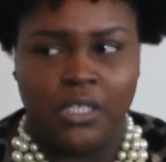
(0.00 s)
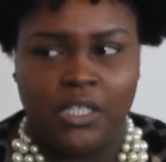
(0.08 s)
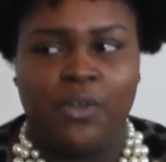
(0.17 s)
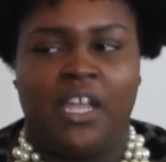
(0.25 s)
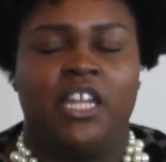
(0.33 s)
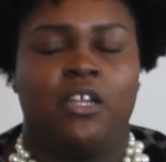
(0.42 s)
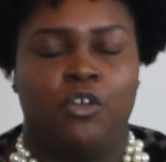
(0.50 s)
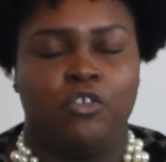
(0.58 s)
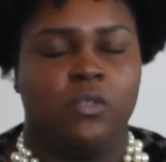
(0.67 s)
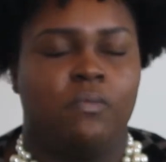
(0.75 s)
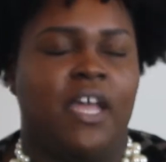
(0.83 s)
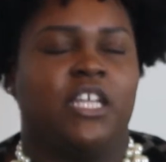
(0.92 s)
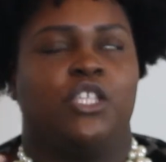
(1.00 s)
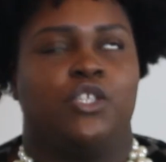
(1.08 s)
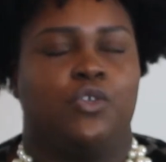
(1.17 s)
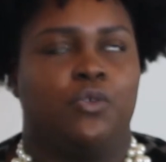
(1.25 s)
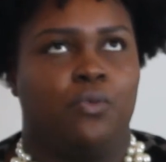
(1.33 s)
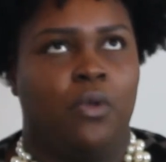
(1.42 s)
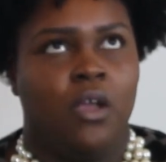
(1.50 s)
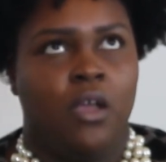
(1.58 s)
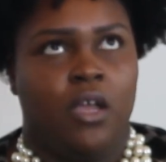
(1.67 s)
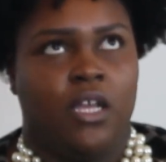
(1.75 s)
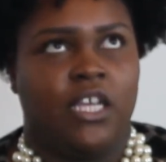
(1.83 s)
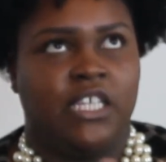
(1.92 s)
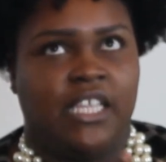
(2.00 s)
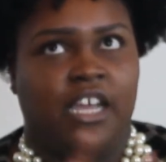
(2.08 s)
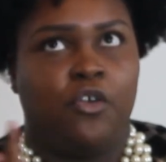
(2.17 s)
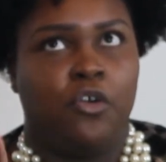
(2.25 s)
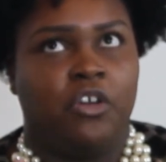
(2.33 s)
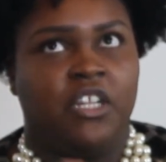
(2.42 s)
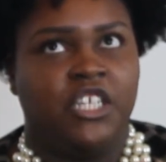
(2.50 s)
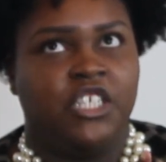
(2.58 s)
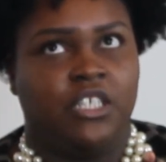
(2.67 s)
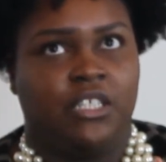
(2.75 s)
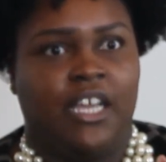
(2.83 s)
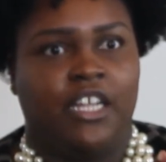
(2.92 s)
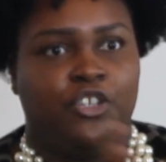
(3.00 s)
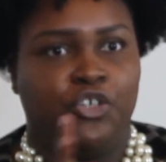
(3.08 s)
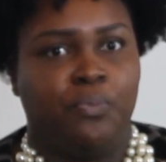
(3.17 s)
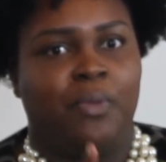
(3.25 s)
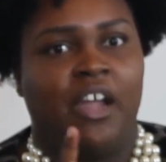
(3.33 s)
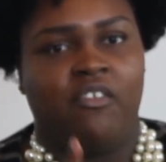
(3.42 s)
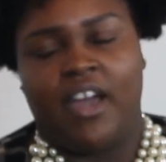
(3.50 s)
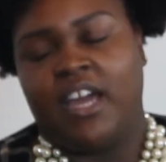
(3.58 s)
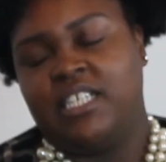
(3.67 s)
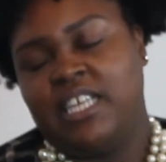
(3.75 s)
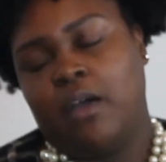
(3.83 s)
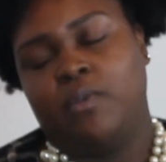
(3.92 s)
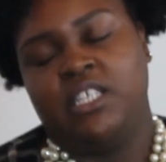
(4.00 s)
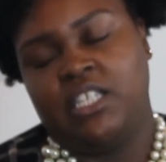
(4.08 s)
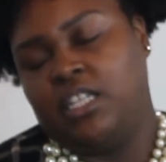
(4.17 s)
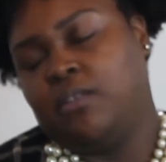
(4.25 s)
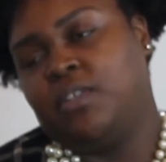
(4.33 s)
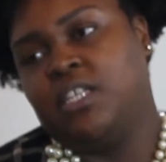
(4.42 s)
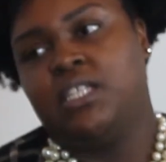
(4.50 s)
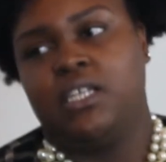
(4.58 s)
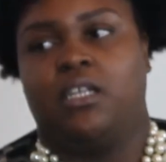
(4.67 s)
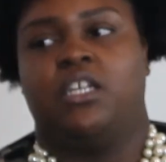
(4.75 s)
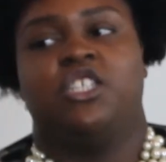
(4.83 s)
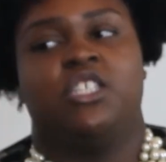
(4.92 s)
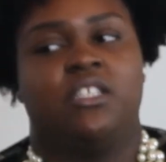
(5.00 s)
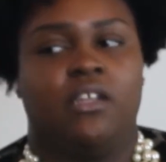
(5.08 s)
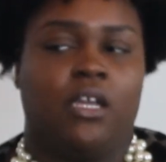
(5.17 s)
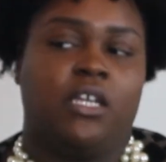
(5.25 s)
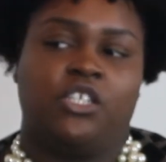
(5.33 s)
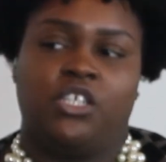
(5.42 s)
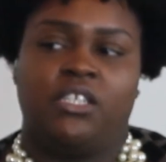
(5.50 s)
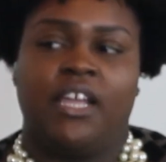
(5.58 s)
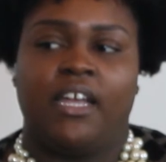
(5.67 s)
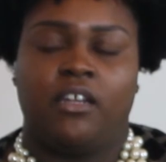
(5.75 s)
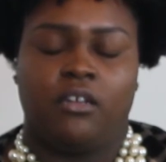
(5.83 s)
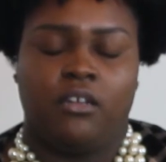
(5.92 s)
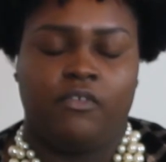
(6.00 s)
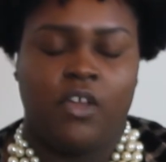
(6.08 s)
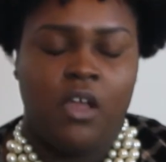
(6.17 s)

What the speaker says: So again, it goes back to is that correlation that dirt bike ride is how we see them in the city. It's just negative.